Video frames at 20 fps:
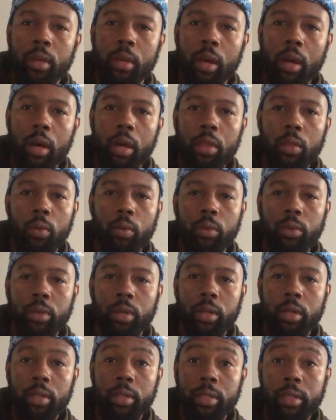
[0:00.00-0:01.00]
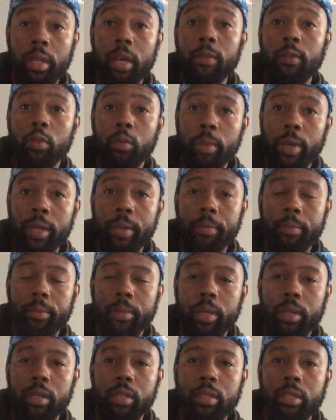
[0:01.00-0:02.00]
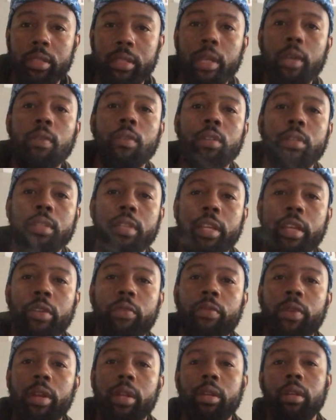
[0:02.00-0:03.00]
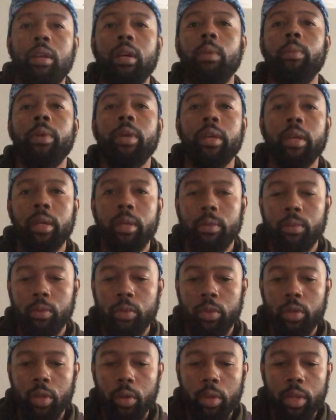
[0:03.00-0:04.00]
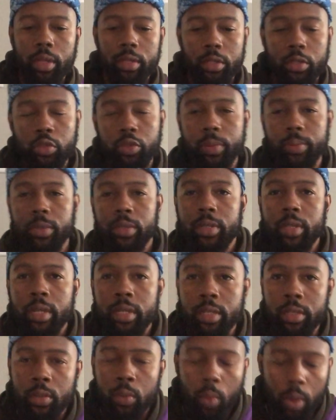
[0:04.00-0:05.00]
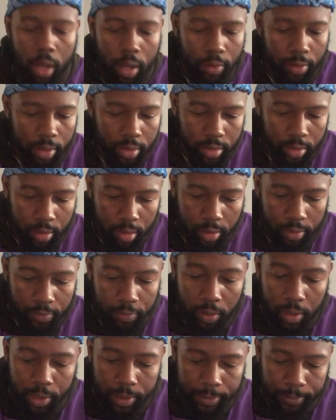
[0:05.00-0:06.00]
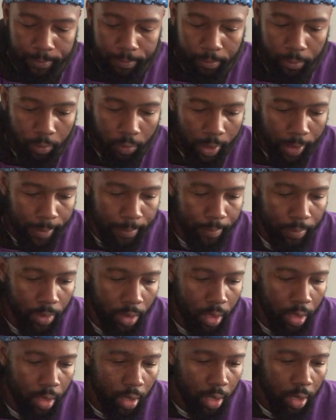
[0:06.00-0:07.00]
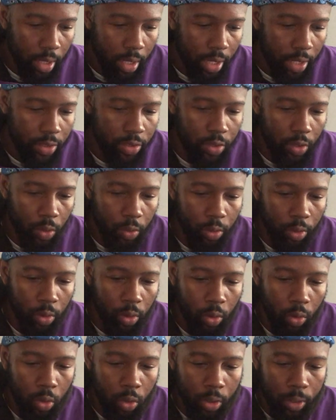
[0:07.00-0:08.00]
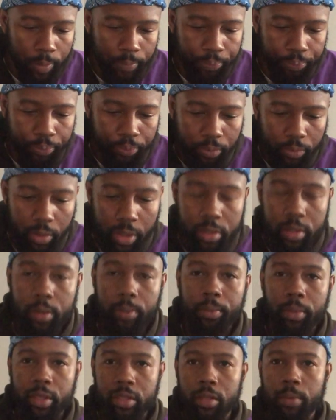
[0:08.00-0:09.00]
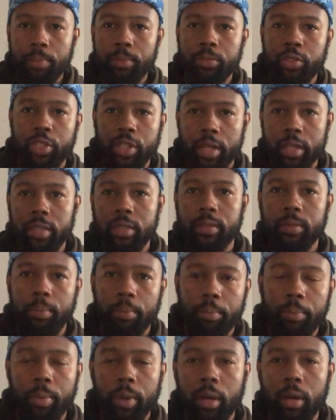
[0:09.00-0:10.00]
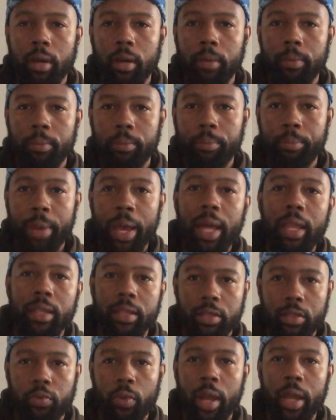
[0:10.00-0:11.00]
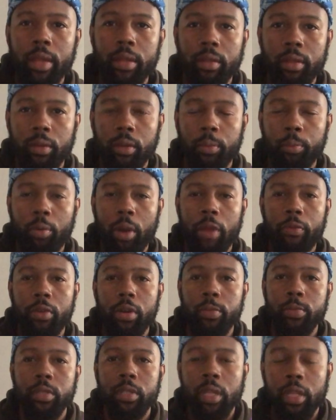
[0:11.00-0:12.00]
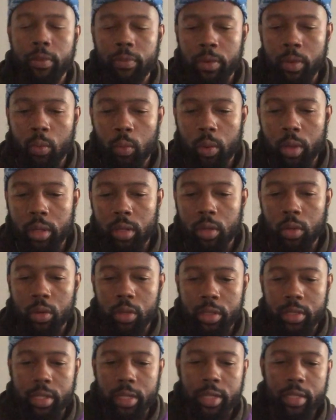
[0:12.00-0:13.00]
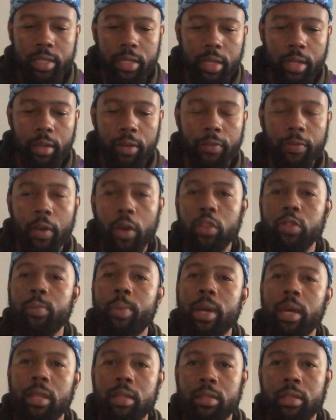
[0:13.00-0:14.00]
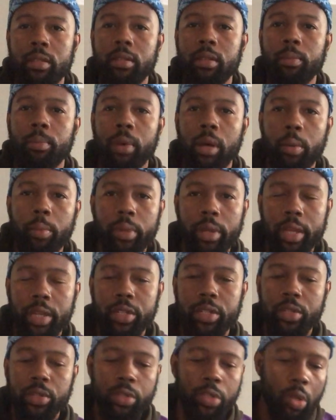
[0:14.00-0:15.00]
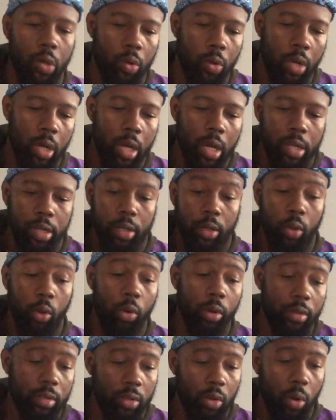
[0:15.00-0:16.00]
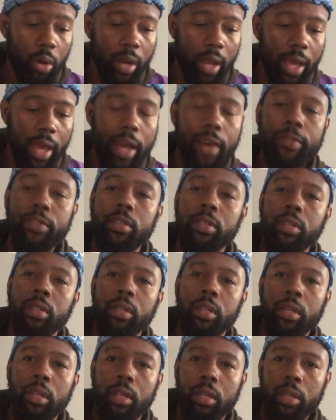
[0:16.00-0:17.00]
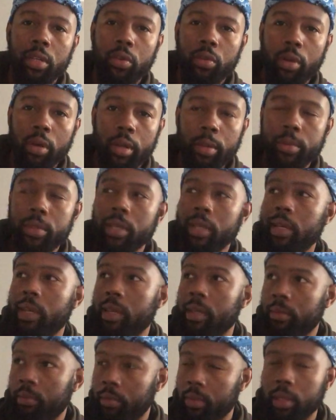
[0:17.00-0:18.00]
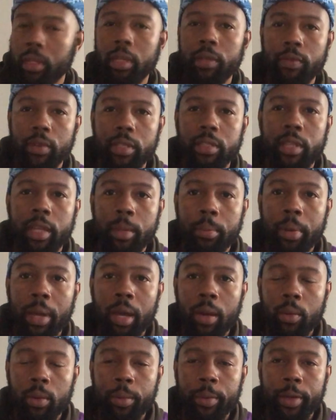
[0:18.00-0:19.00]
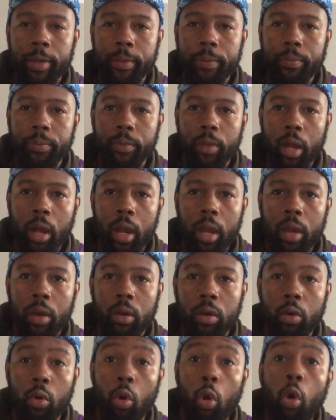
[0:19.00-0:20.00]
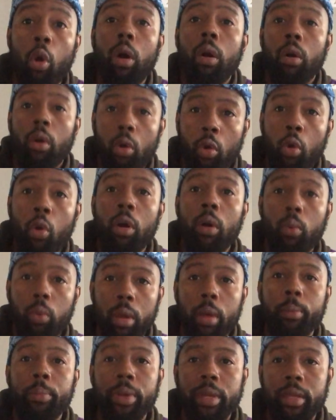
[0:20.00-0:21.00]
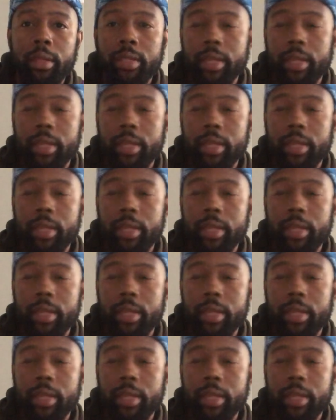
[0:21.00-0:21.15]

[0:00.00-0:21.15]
uh, the, the, the devil, man, because the devil is getting ready to come in. You know, like the scripture says, is a wild, is a uh, flood, right? And so the Lord is a is a just uh, balance, right? Proverbs 11 and 1, the Lord says that a uh, false balance is an abomination. So the Lord is going to have to, you know what I'm saying, give us that power, man. All right, or, or, or we'll be